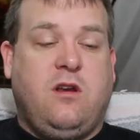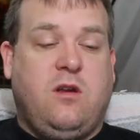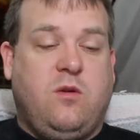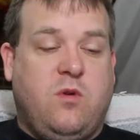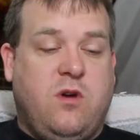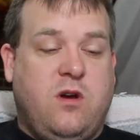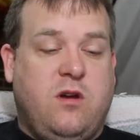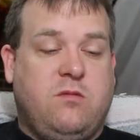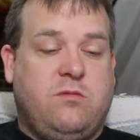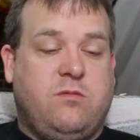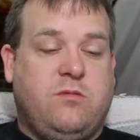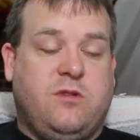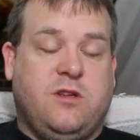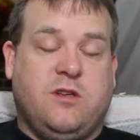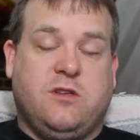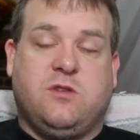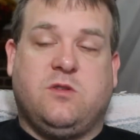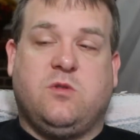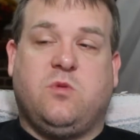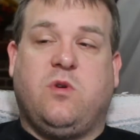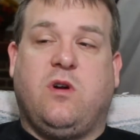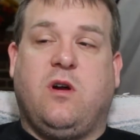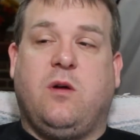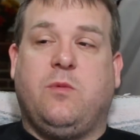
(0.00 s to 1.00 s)
anyway,
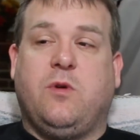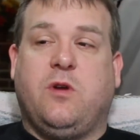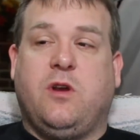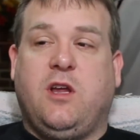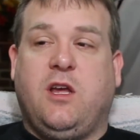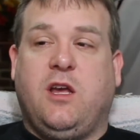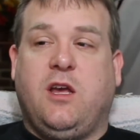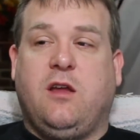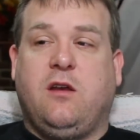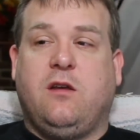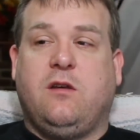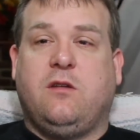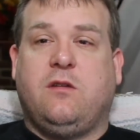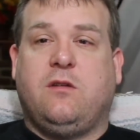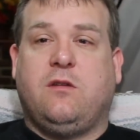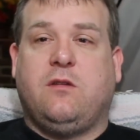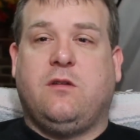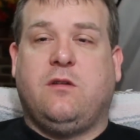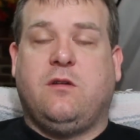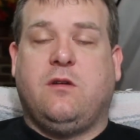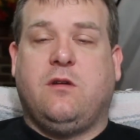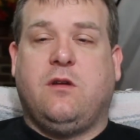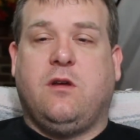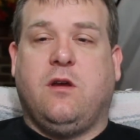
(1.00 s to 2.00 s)
this is where I'm going to end.
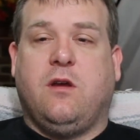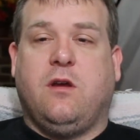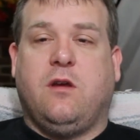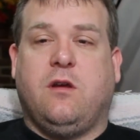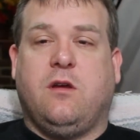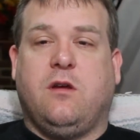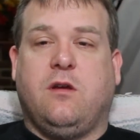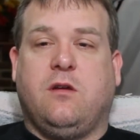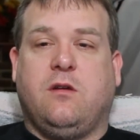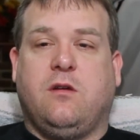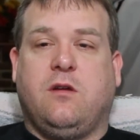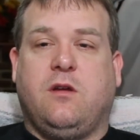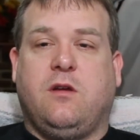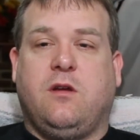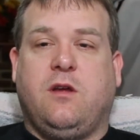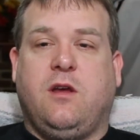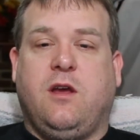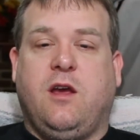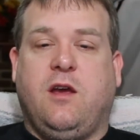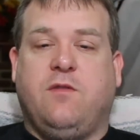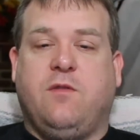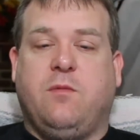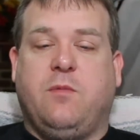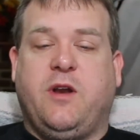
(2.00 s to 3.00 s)

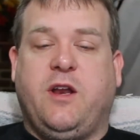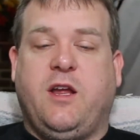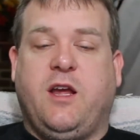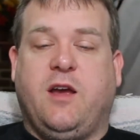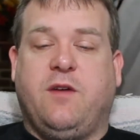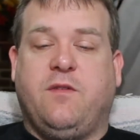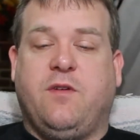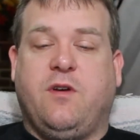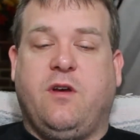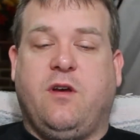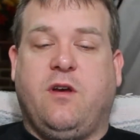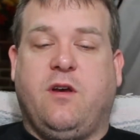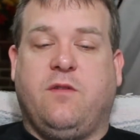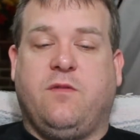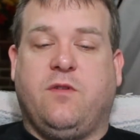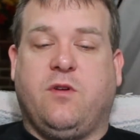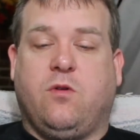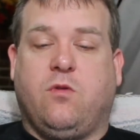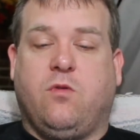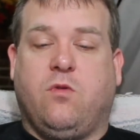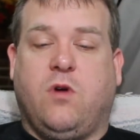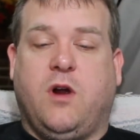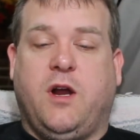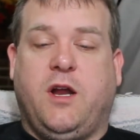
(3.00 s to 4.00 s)
Everybody have
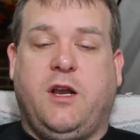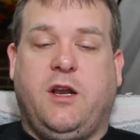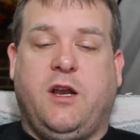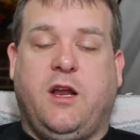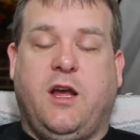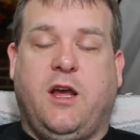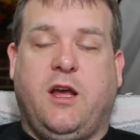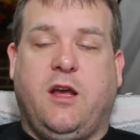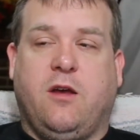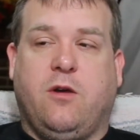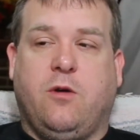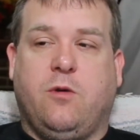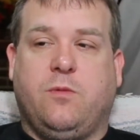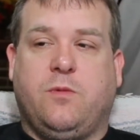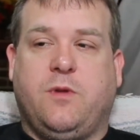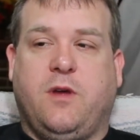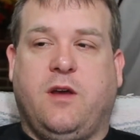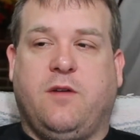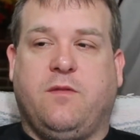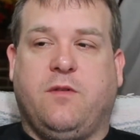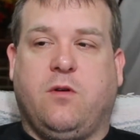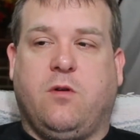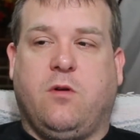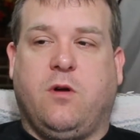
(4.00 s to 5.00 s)
a great day. I hope
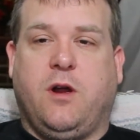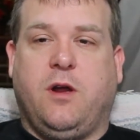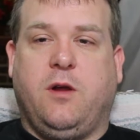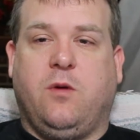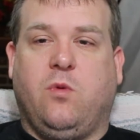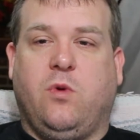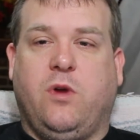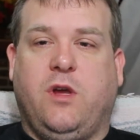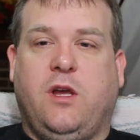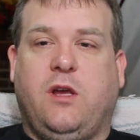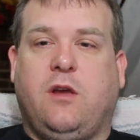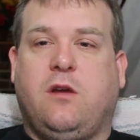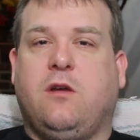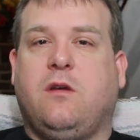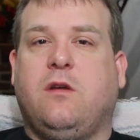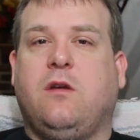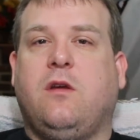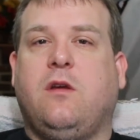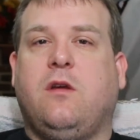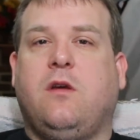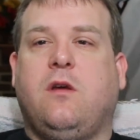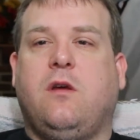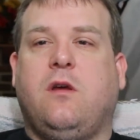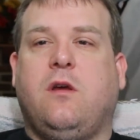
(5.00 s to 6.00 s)
they have a great week,
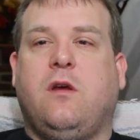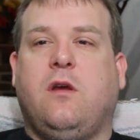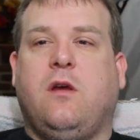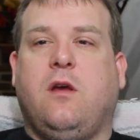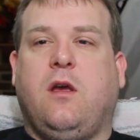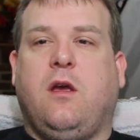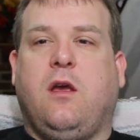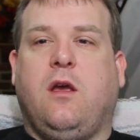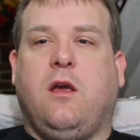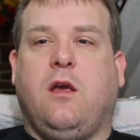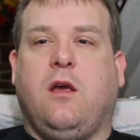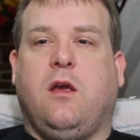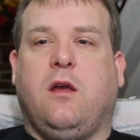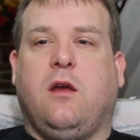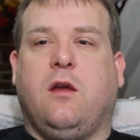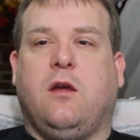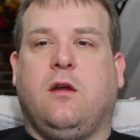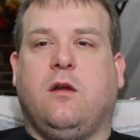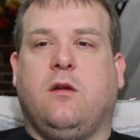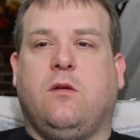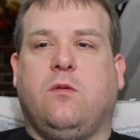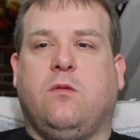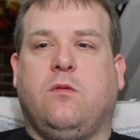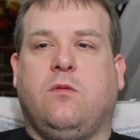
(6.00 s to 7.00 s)

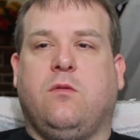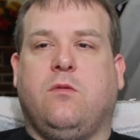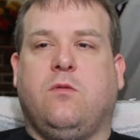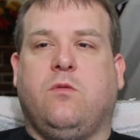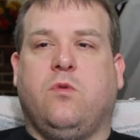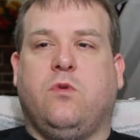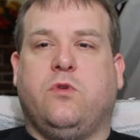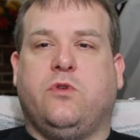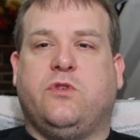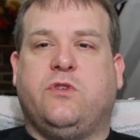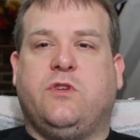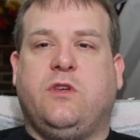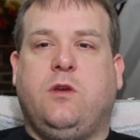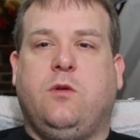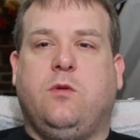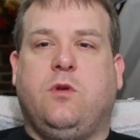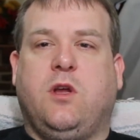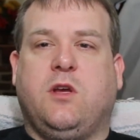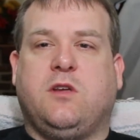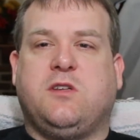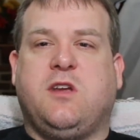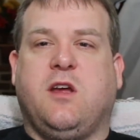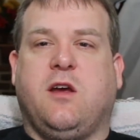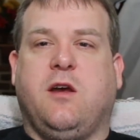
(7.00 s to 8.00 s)
and we'll see you
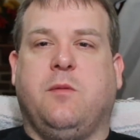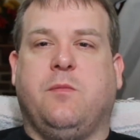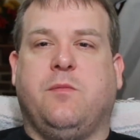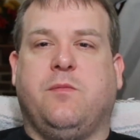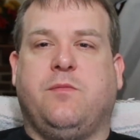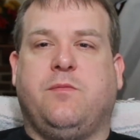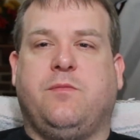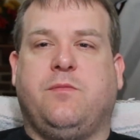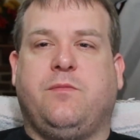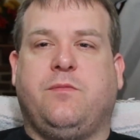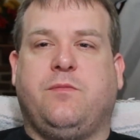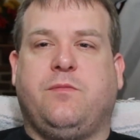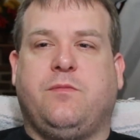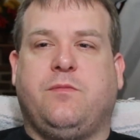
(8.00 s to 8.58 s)
next time.